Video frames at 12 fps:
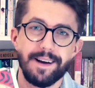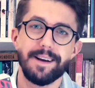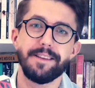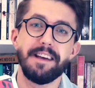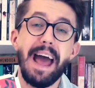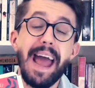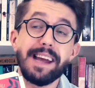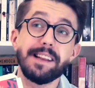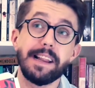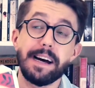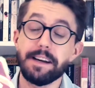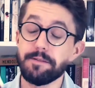The Eighth
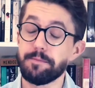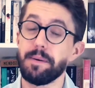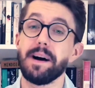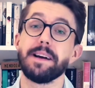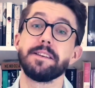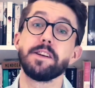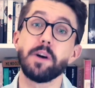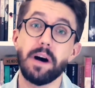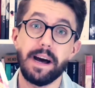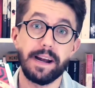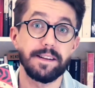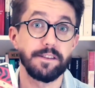Life by Nino
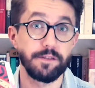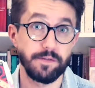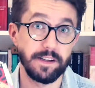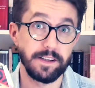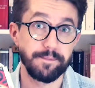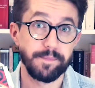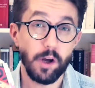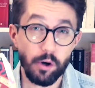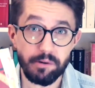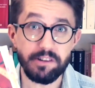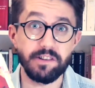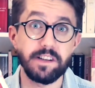Haratischvili.
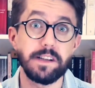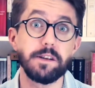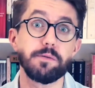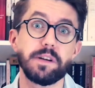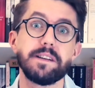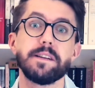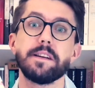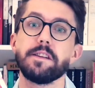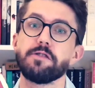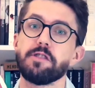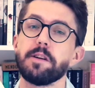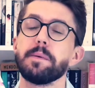Originally written in
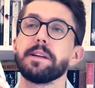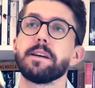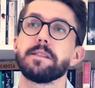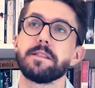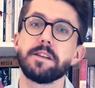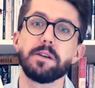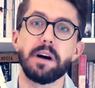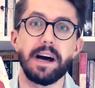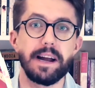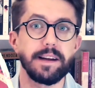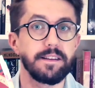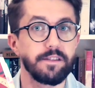German as Nino
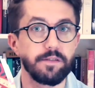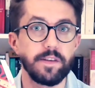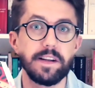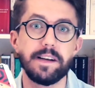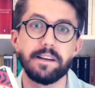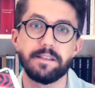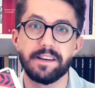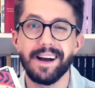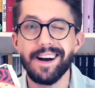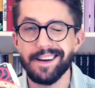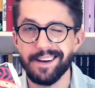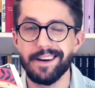Haratischvili as a
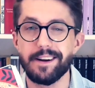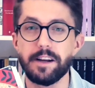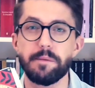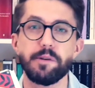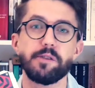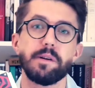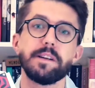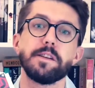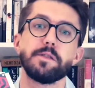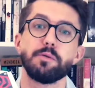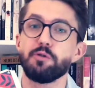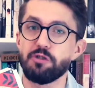young girl
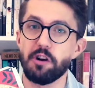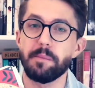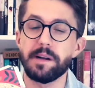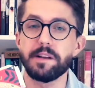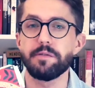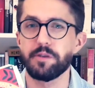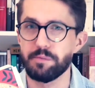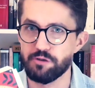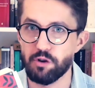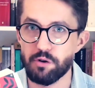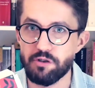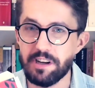immigrated to Germany from
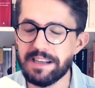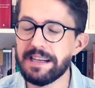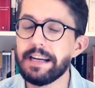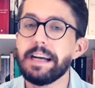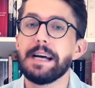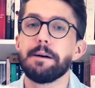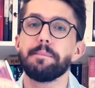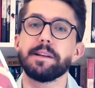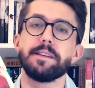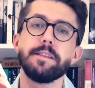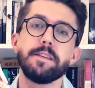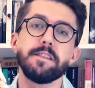Georgia,
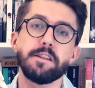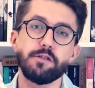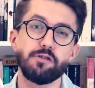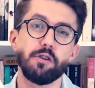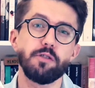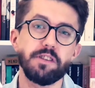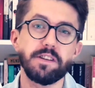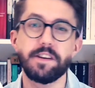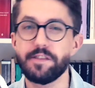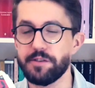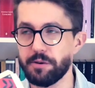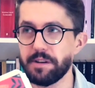but this is a Georgian
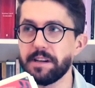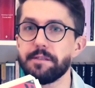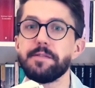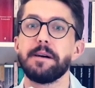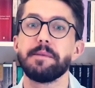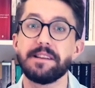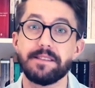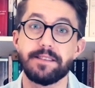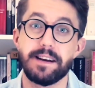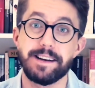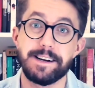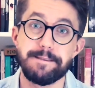historical family
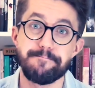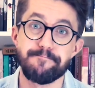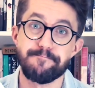saga.